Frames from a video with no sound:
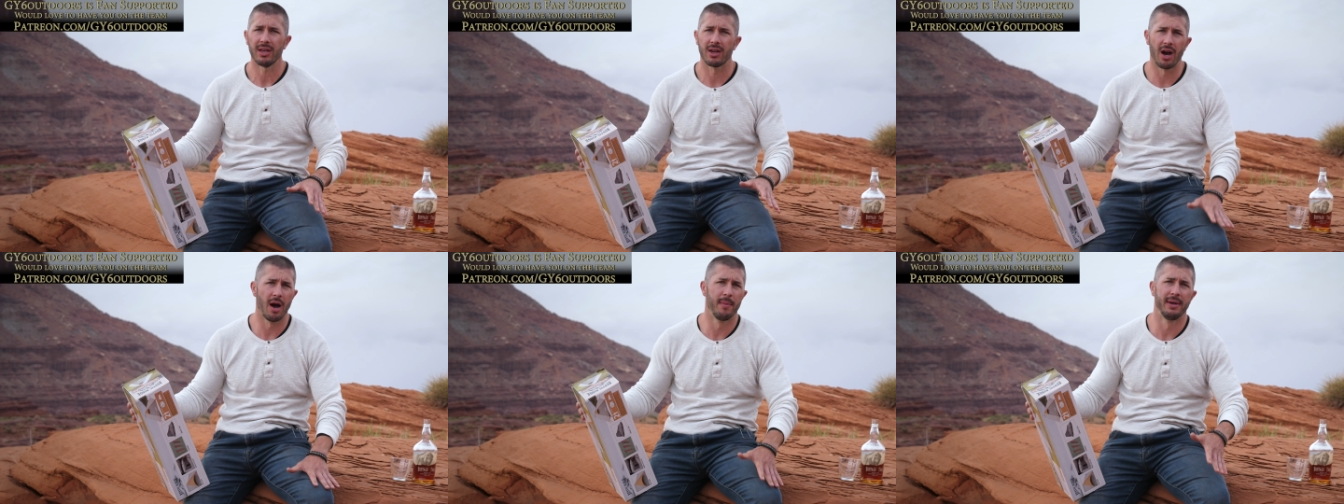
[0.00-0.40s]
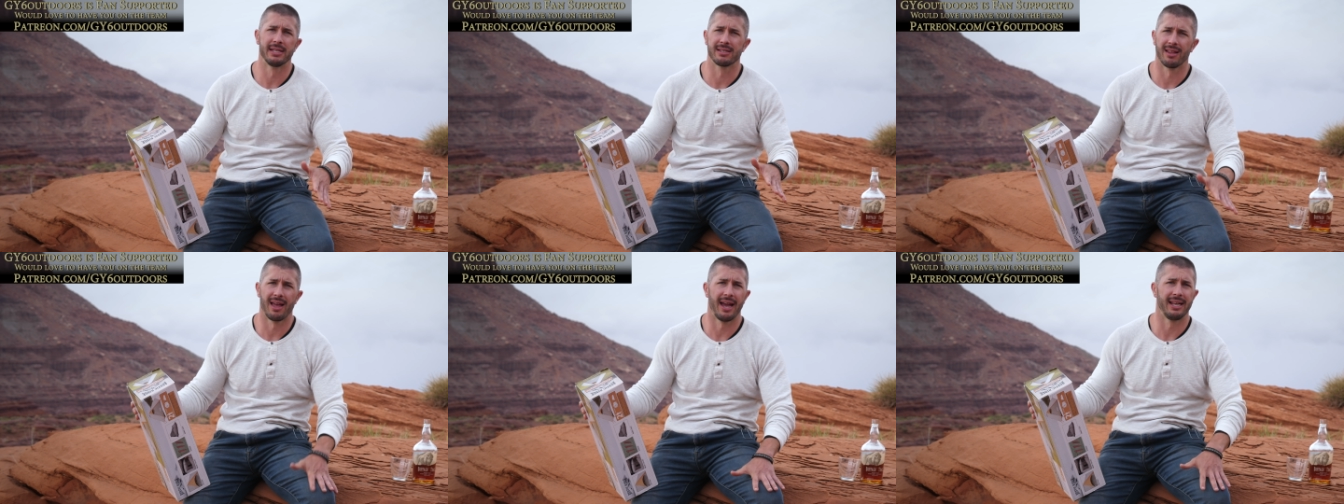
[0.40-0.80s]

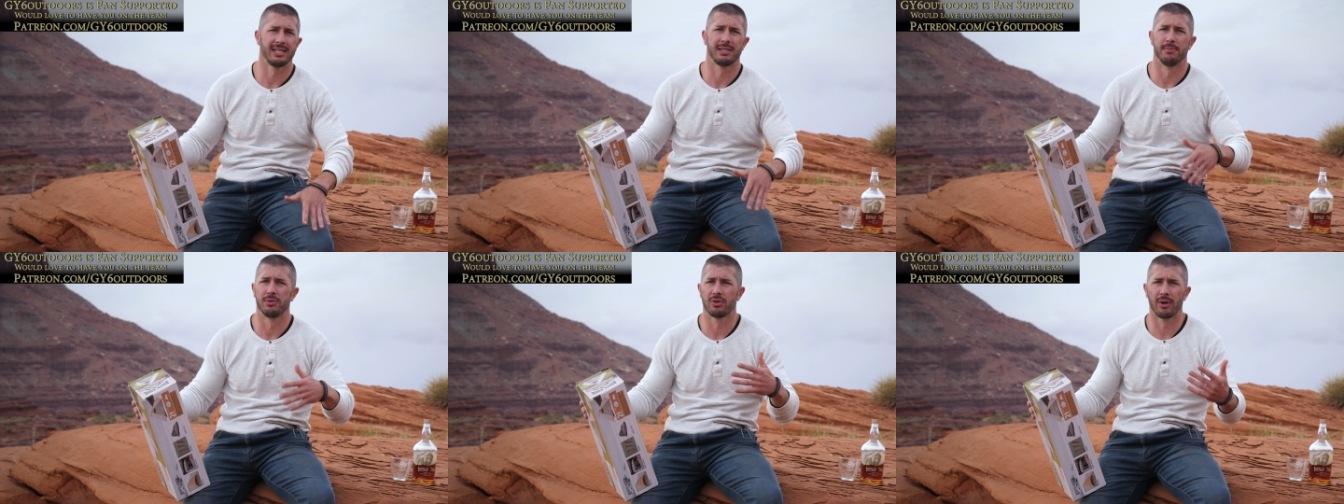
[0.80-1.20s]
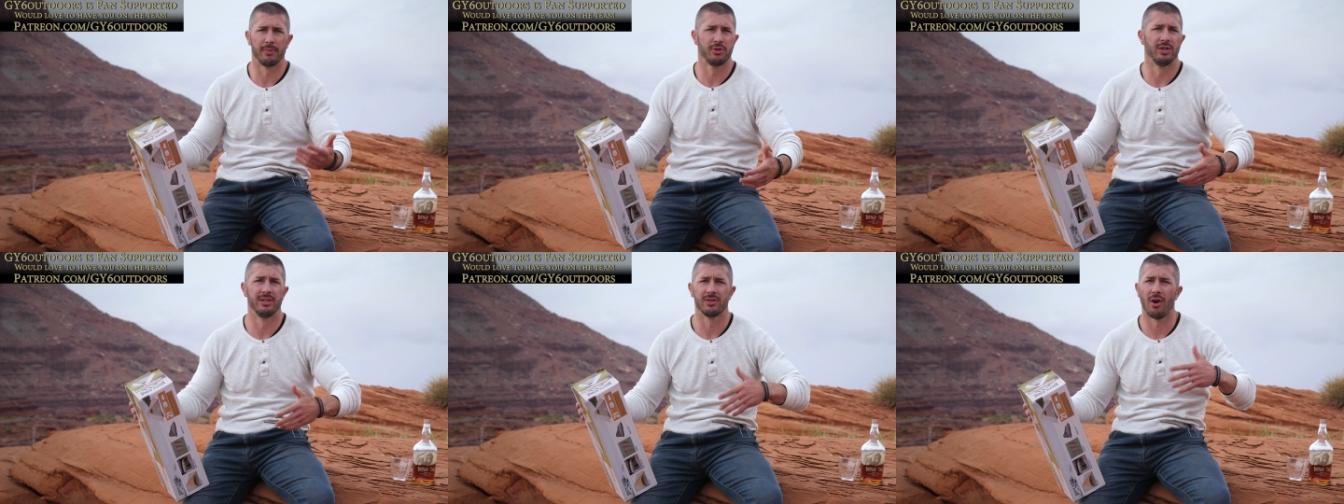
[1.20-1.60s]
Comments, likes,
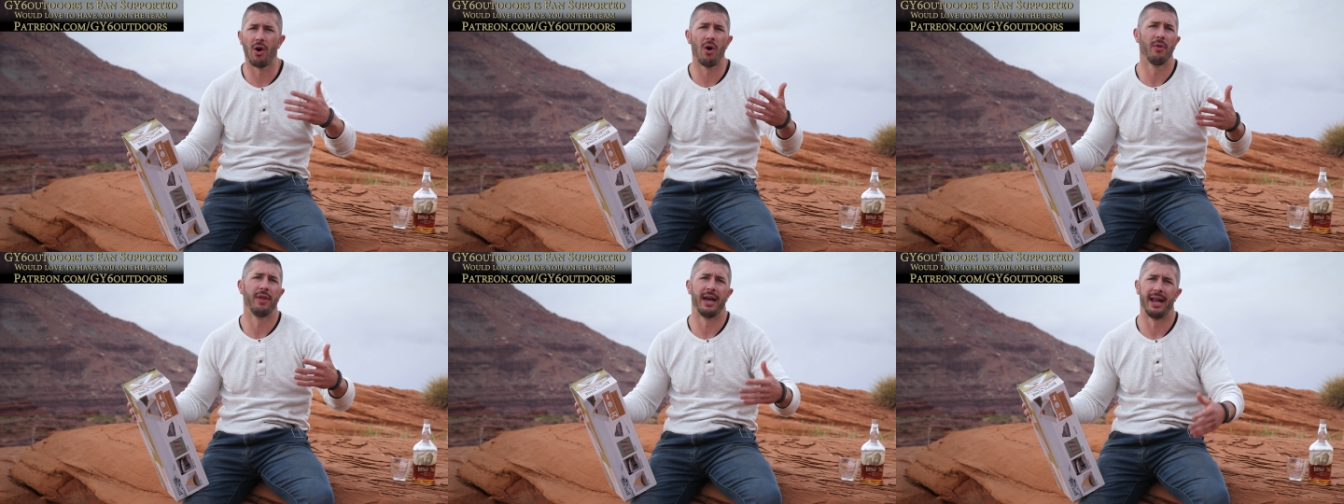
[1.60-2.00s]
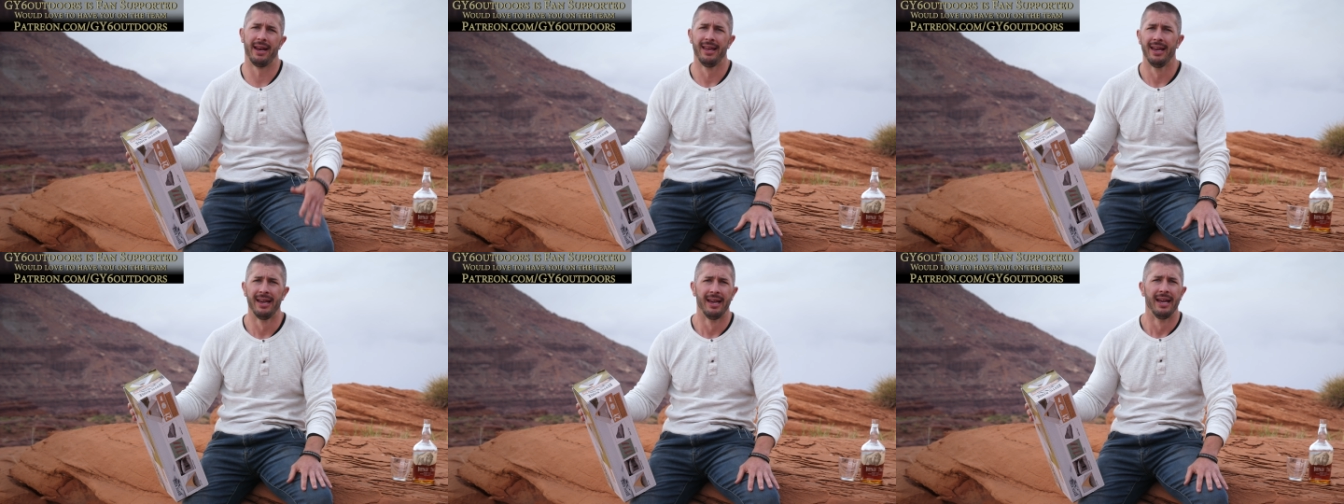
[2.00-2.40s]
subscriptions, all that.
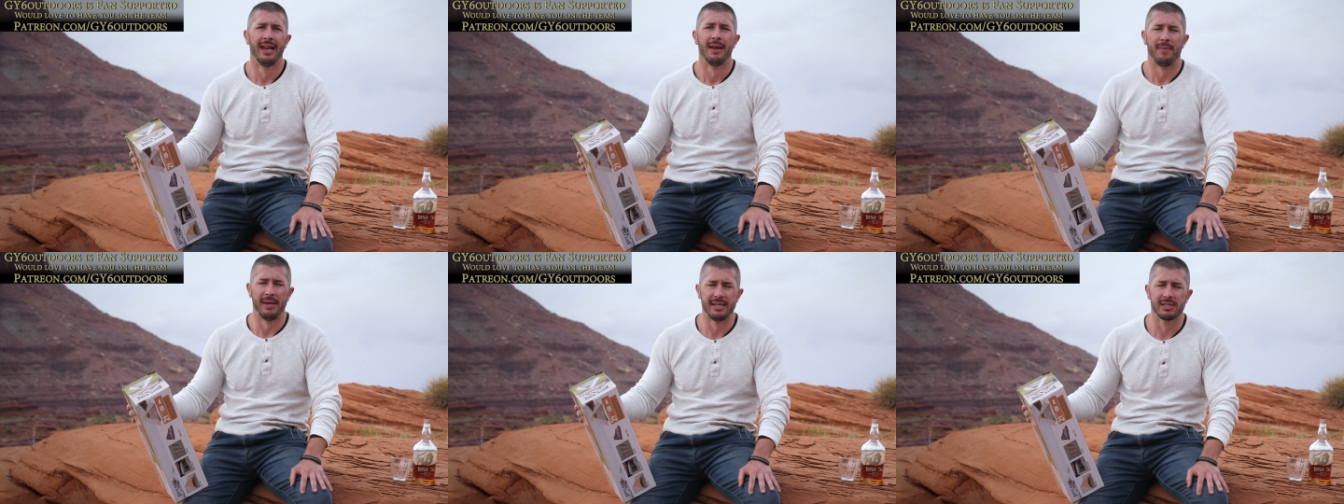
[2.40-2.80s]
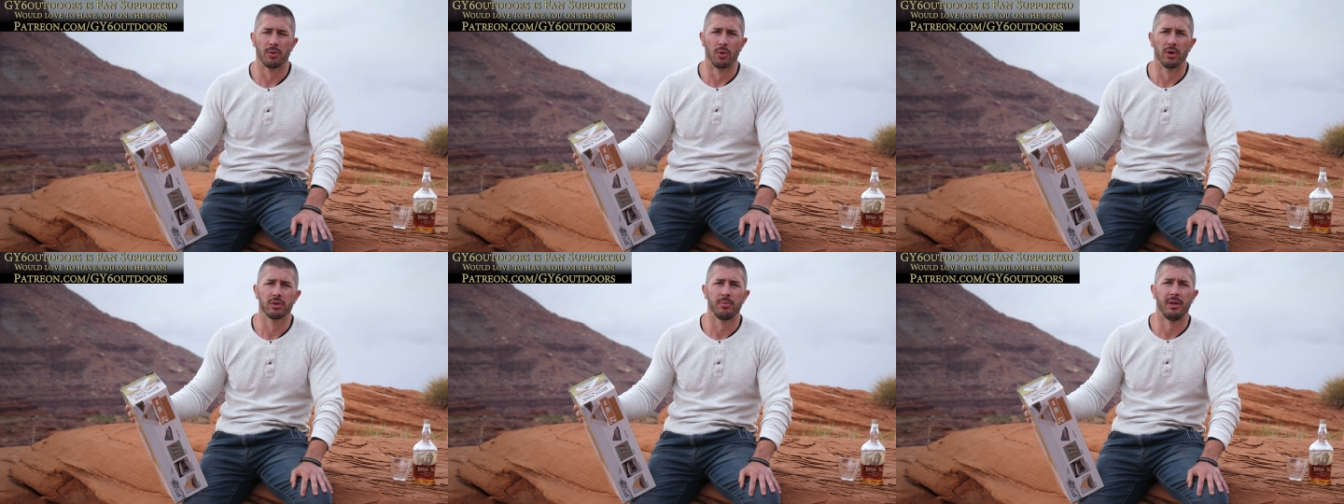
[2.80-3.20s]
It means the
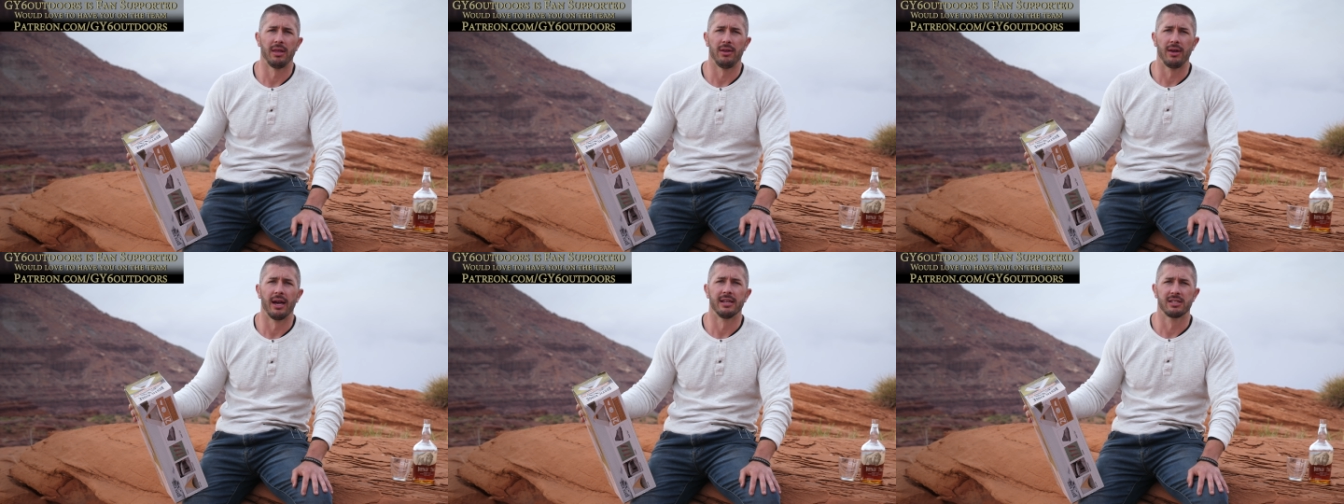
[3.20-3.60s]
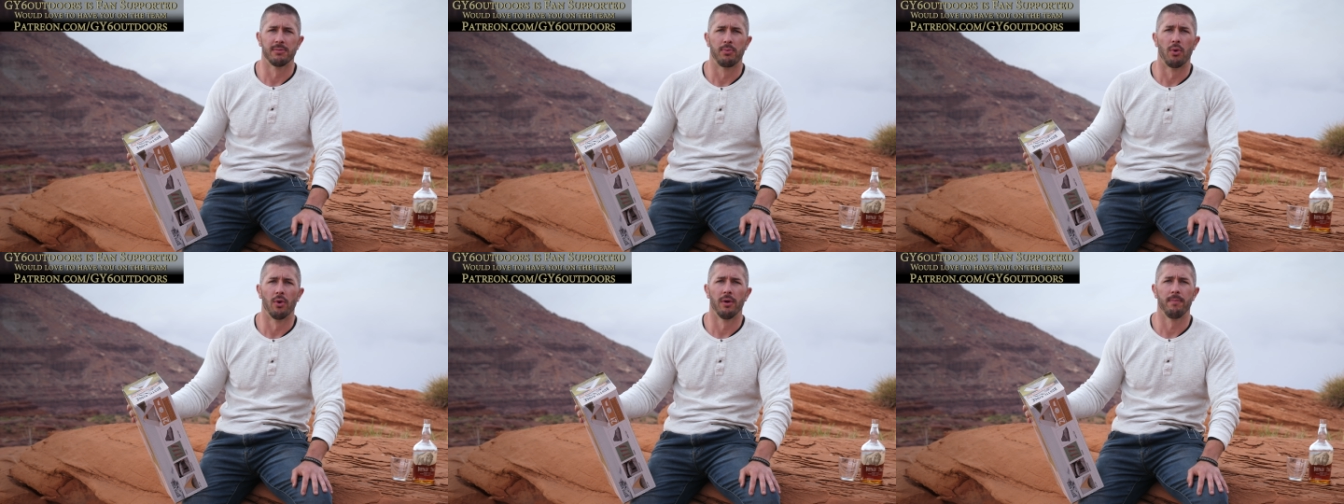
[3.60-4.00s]
world to me that you guys
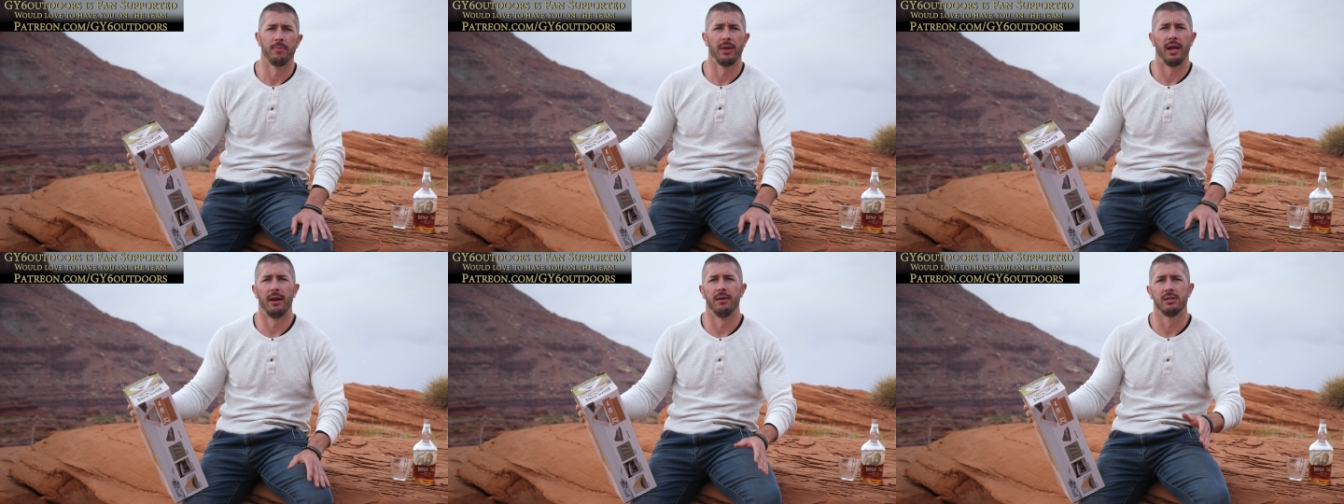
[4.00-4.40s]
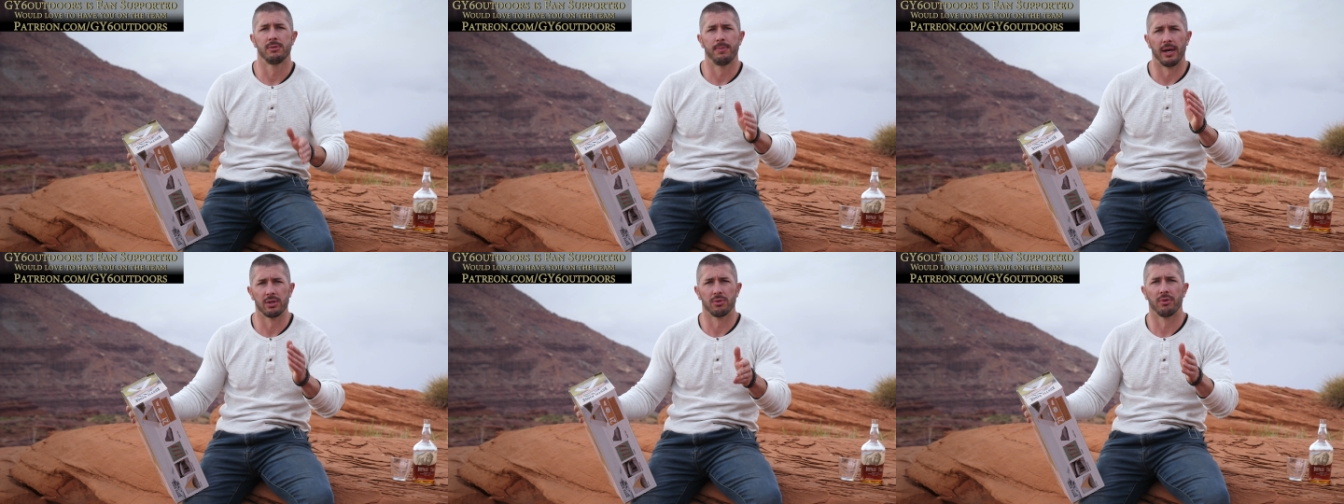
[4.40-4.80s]
support, and
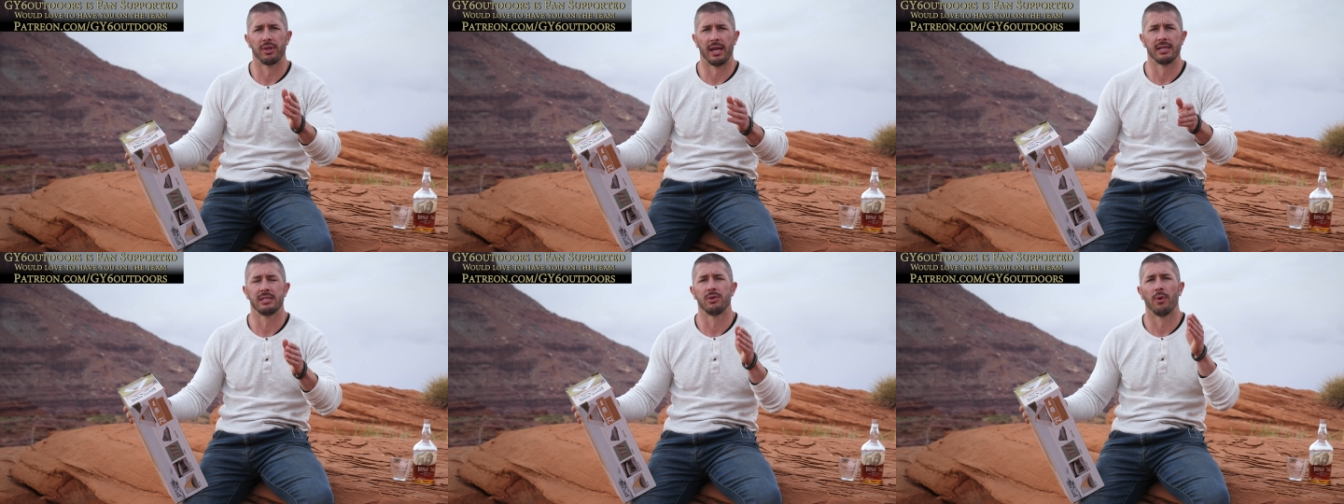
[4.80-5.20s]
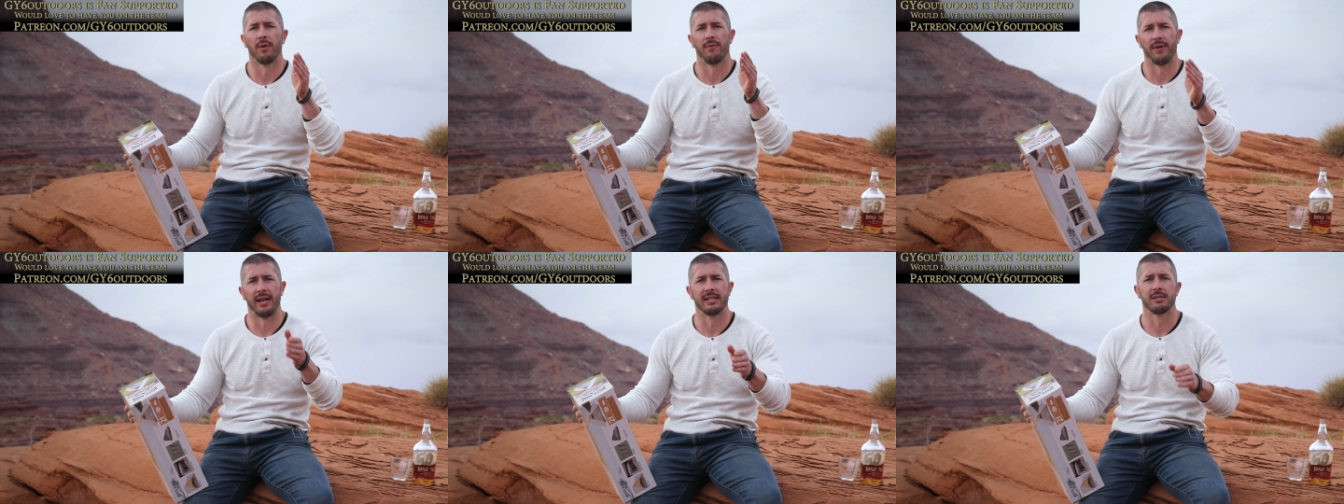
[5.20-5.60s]
special thanks to our
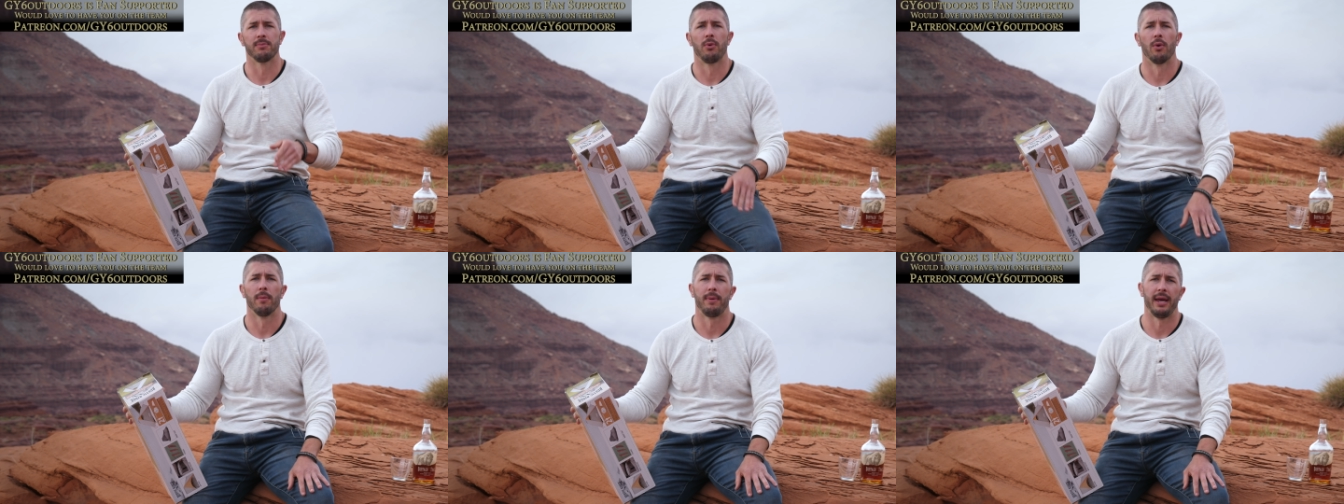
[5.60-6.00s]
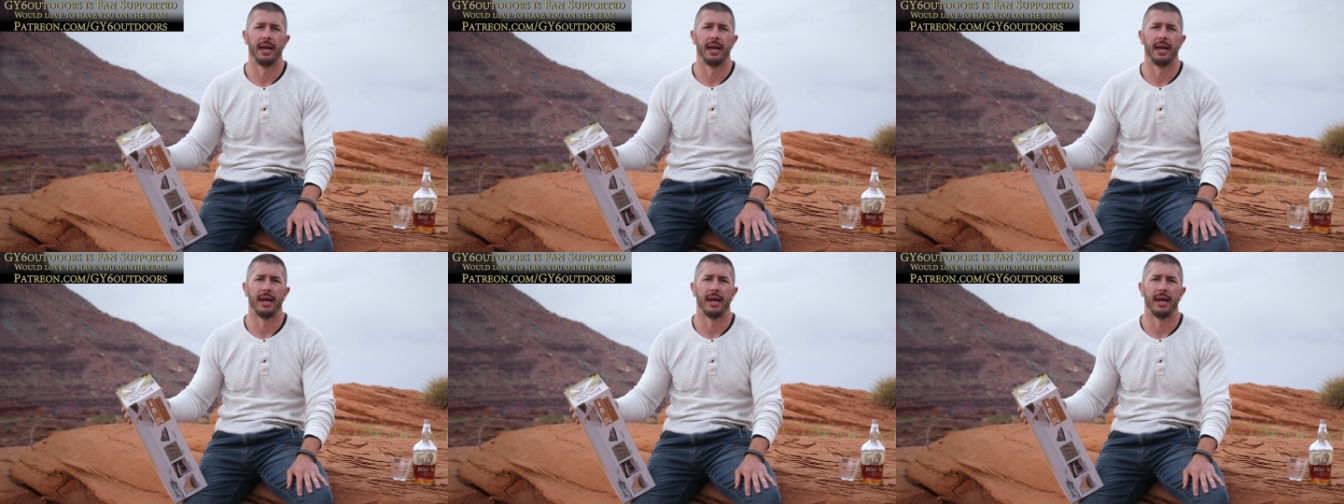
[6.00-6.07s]
fan support